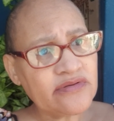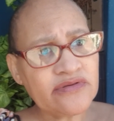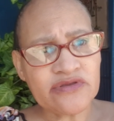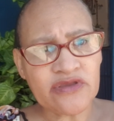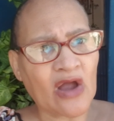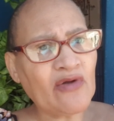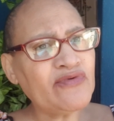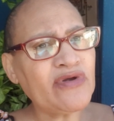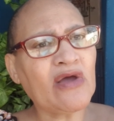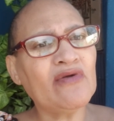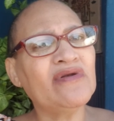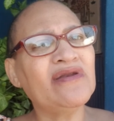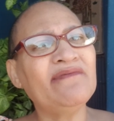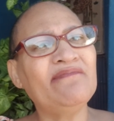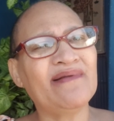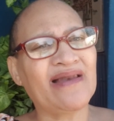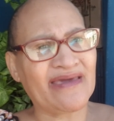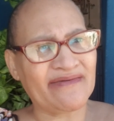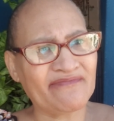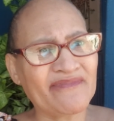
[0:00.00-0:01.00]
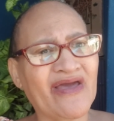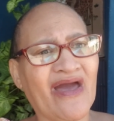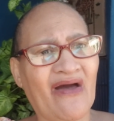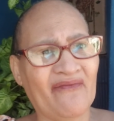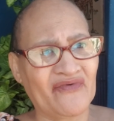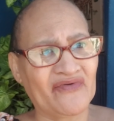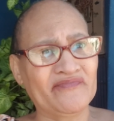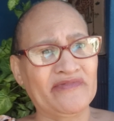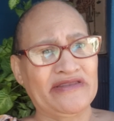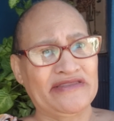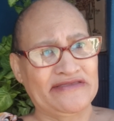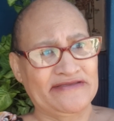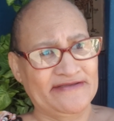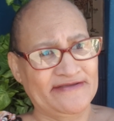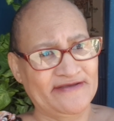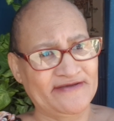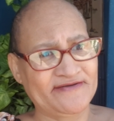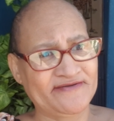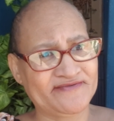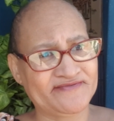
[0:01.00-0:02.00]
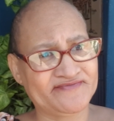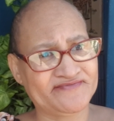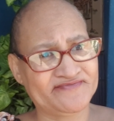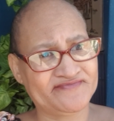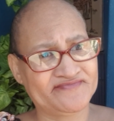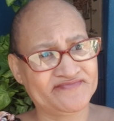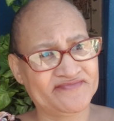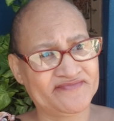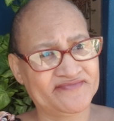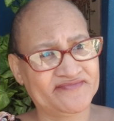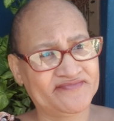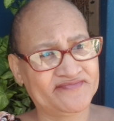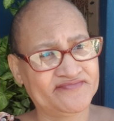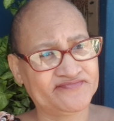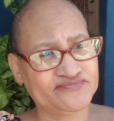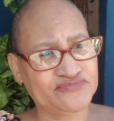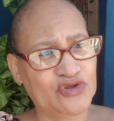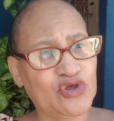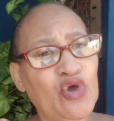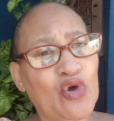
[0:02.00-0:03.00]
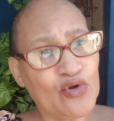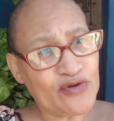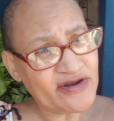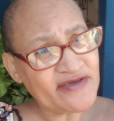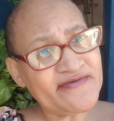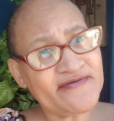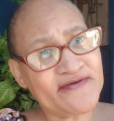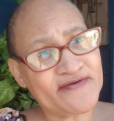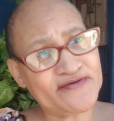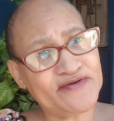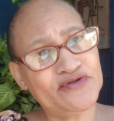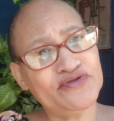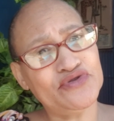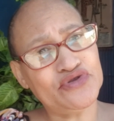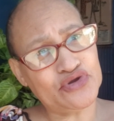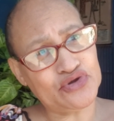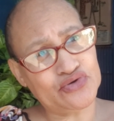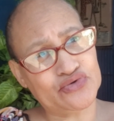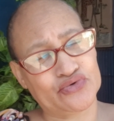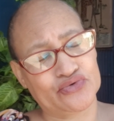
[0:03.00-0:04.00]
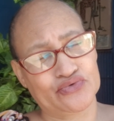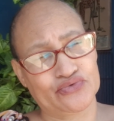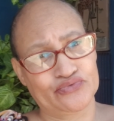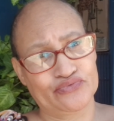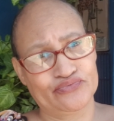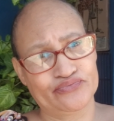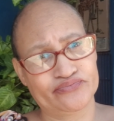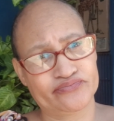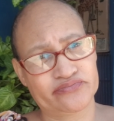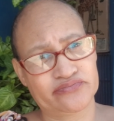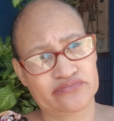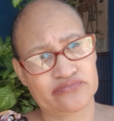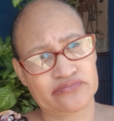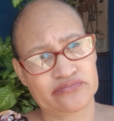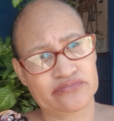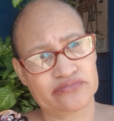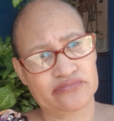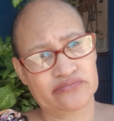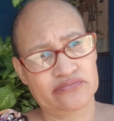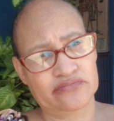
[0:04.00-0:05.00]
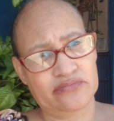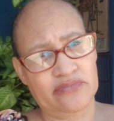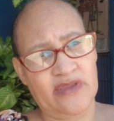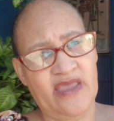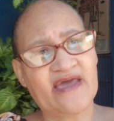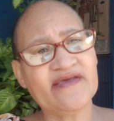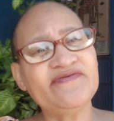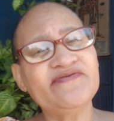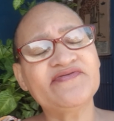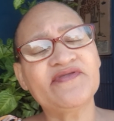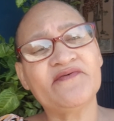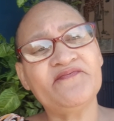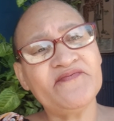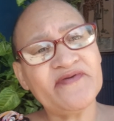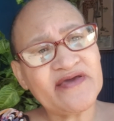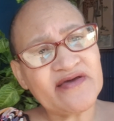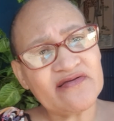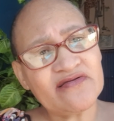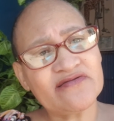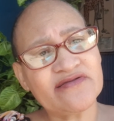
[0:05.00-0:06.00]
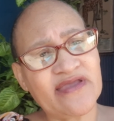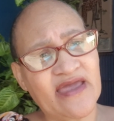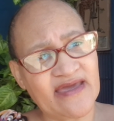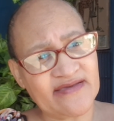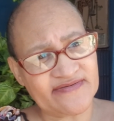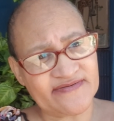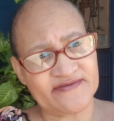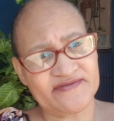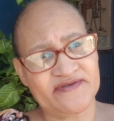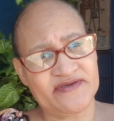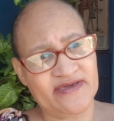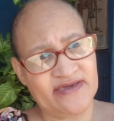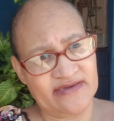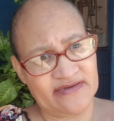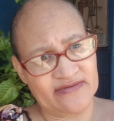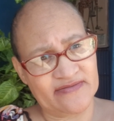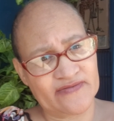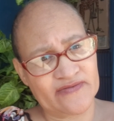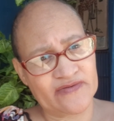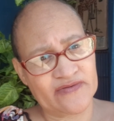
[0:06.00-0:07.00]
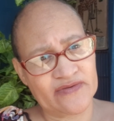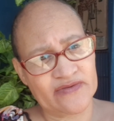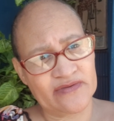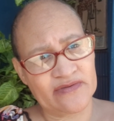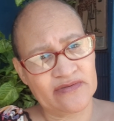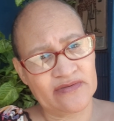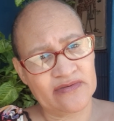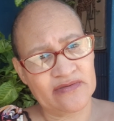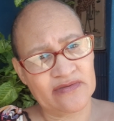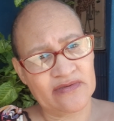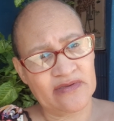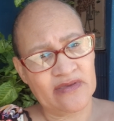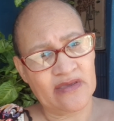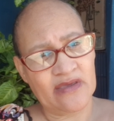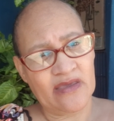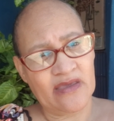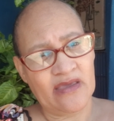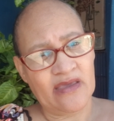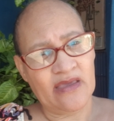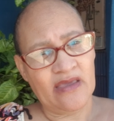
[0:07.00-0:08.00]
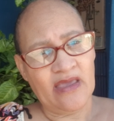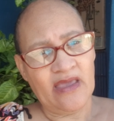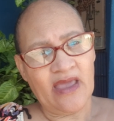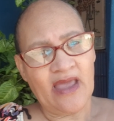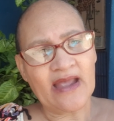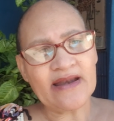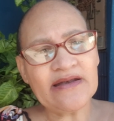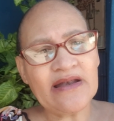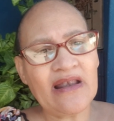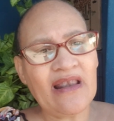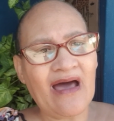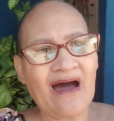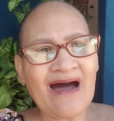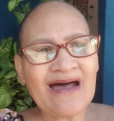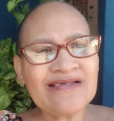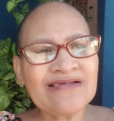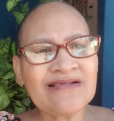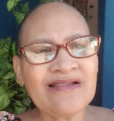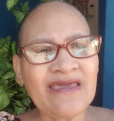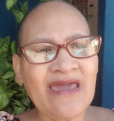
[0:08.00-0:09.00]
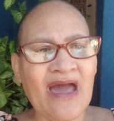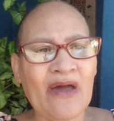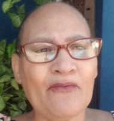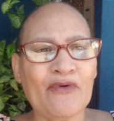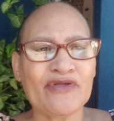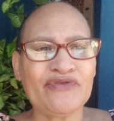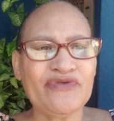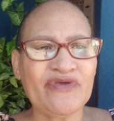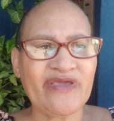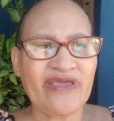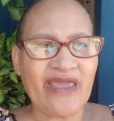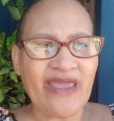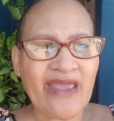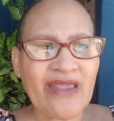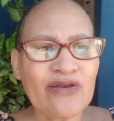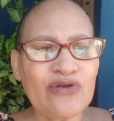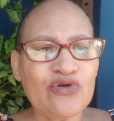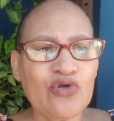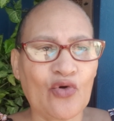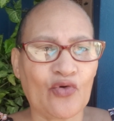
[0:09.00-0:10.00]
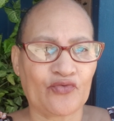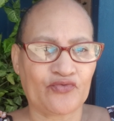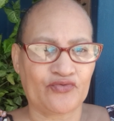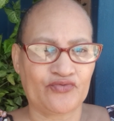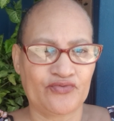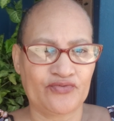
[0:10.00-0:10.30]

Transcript: don't only blame government. Your decision too, as difficult as it is. And lastly, I want to end off